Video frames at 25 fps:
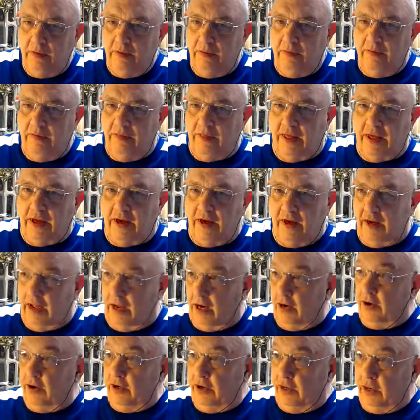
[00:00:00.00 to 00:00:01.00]
that
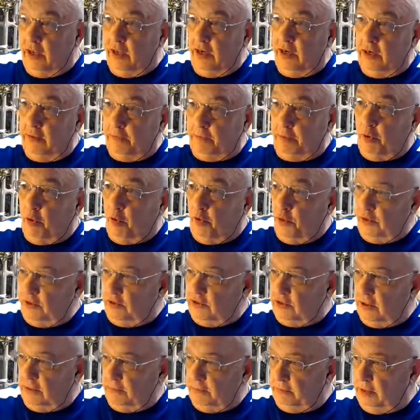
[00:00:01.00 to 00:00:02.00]
not only can deploy
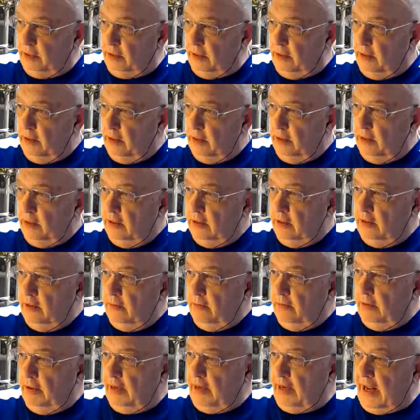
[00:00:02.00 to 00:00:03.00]
something,
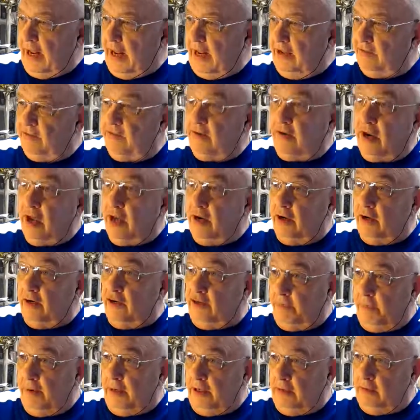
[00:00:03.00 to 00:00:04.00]
but has a
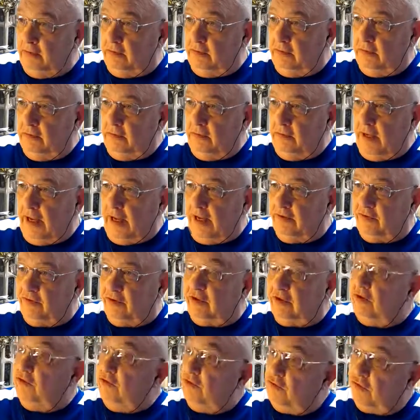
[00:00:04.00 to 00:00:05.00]
knowledge base, has
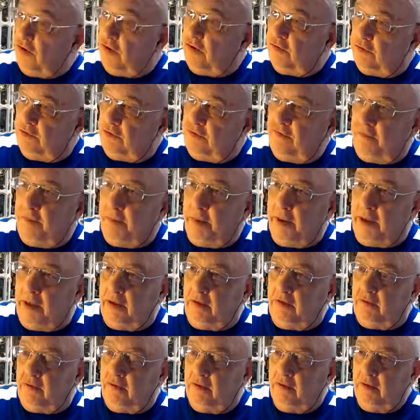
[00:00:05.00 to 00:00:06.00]
a consultative
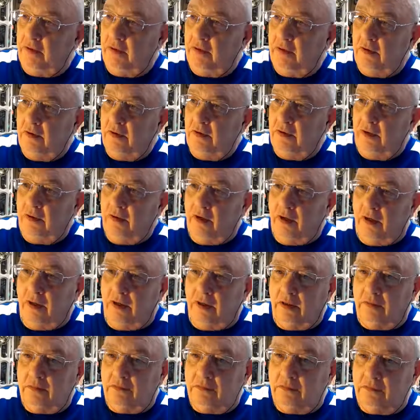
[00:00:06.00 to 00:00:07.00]
base.
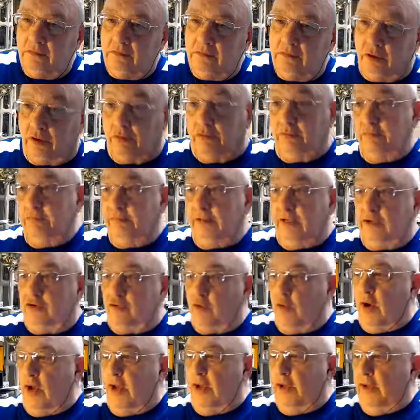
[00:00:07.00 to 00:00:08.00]
So
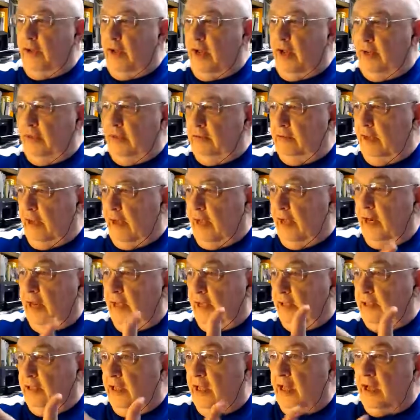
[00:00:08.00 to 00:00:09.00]
that's why I
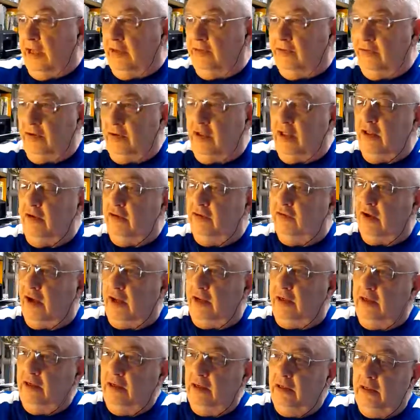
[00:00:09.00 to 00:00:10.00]
like the guys at
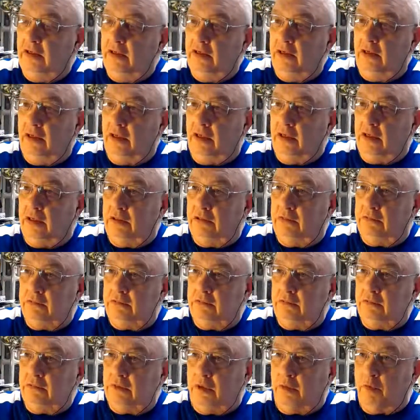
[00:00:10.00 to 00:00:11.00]
Keysight.
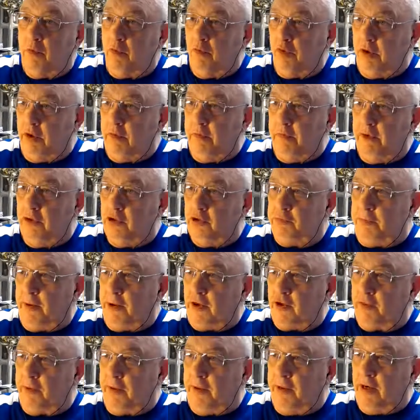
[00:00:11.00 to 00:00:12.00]
They won't give me a
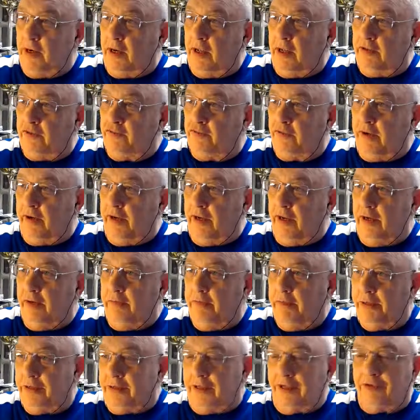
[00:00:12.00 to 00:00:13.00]
spectrum analyzer I need,
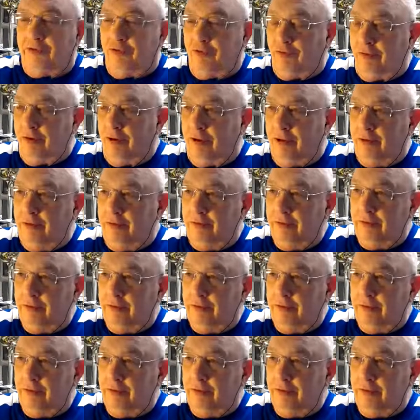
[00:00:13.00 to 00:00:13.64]
but that's okay.